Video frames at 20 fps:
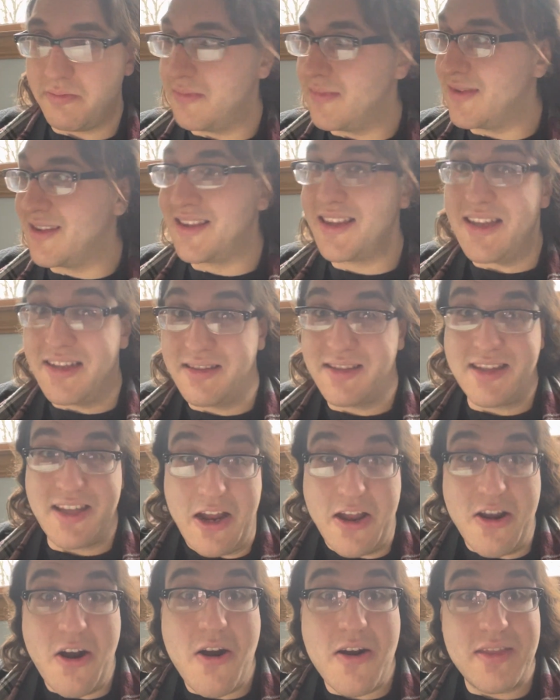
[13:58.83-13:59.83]

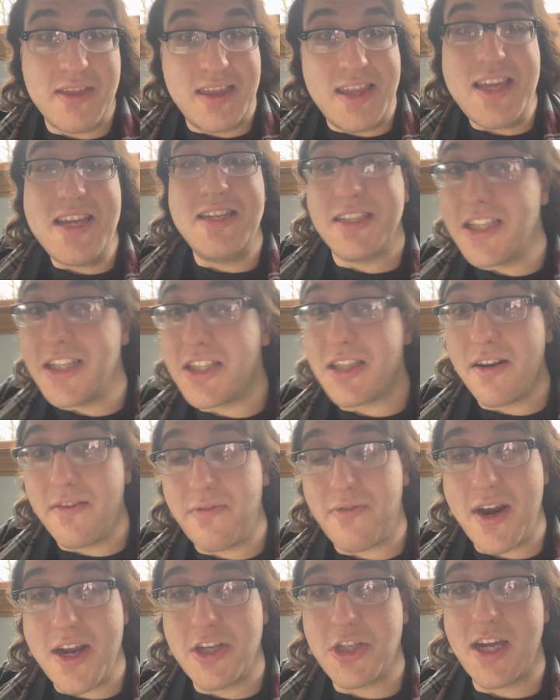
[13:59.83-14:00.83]
They are the
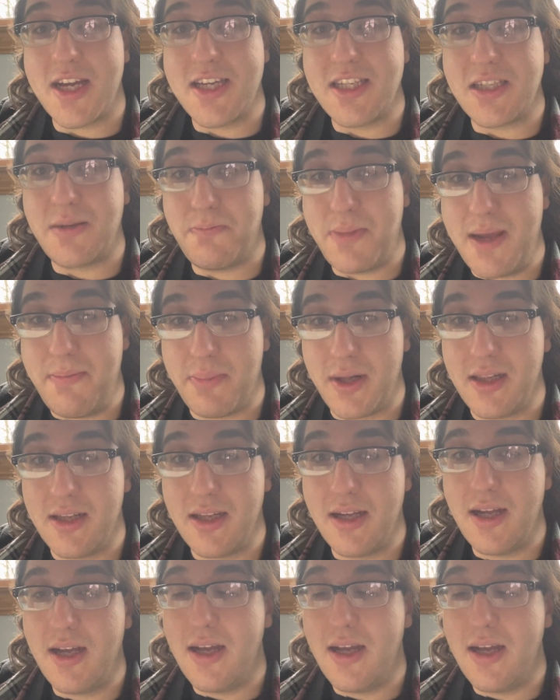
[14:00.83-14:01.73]
disenfranchised people.